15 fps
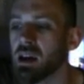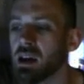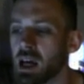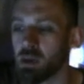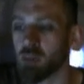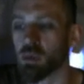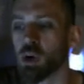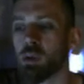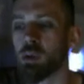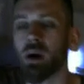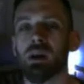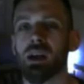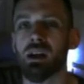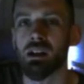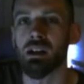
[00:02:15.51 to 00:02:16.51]
a bit more about
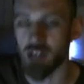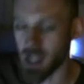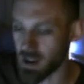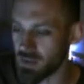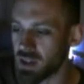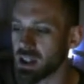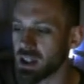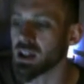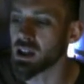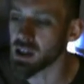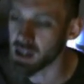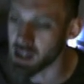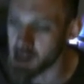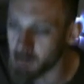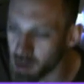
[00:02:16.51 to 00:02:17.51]
king safety and a little
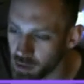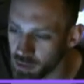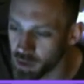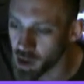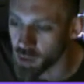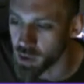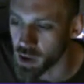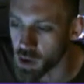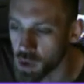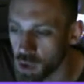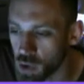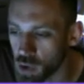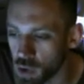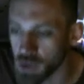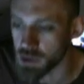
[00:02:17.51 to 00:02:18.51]
less about following a
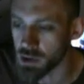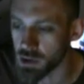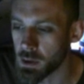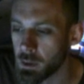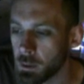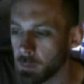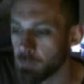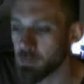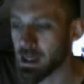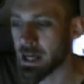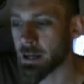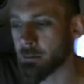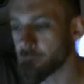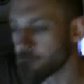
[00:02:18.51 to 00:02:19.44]
course. Yeah?